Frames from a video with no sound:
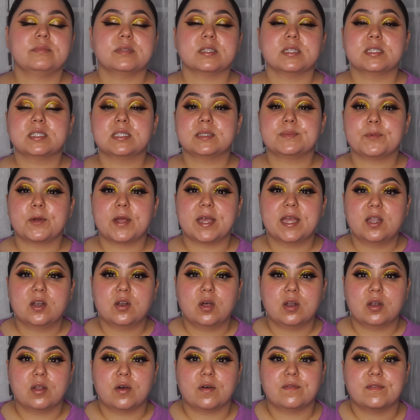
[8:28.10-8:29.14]
spray it
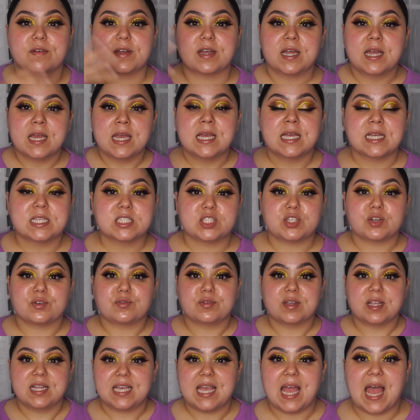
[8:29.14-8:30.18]
all over to
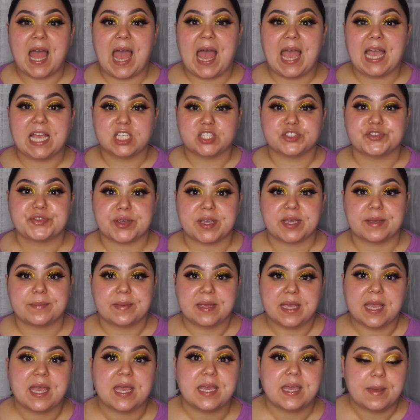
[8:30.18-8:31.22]
really hydrate
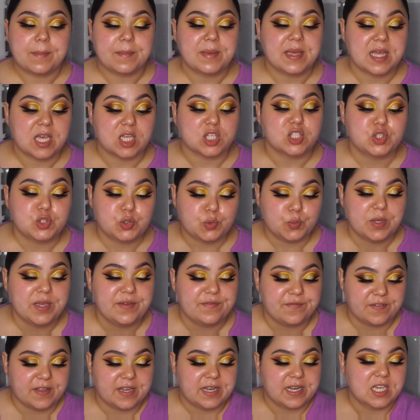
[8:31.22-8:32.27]
me and give me a dewy
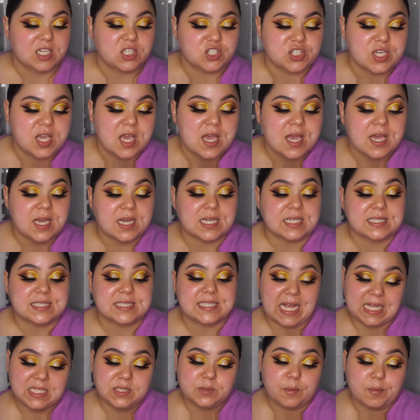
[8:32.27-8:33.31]
finish, because
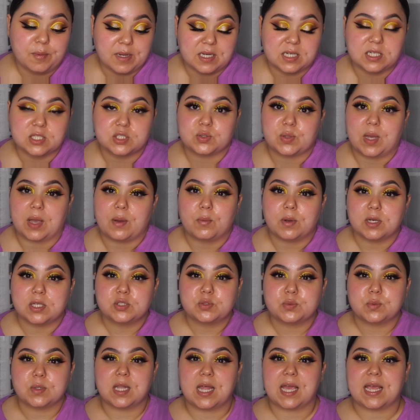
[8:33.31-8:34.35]
that's what we're gonna do. I want to
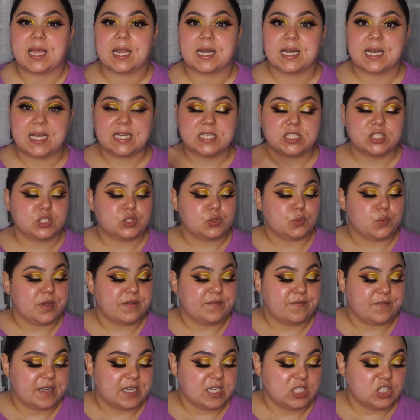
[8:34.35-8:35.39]
do like a nice dewy
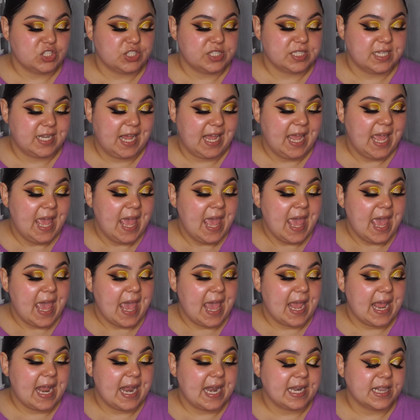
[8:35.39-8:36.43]
finish today.
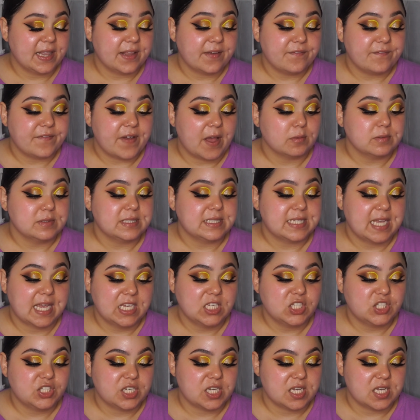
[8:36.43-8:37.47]
And the
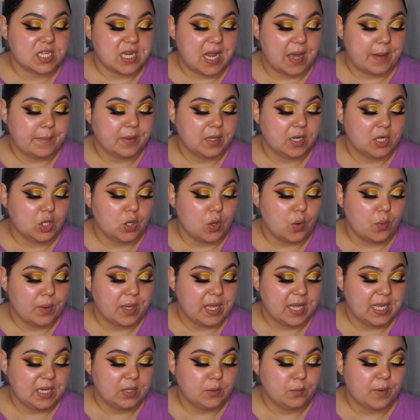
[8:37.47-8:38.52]
foundation I'm gonna go
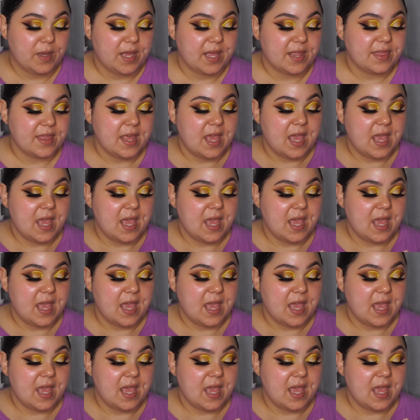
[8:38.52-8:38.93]
in with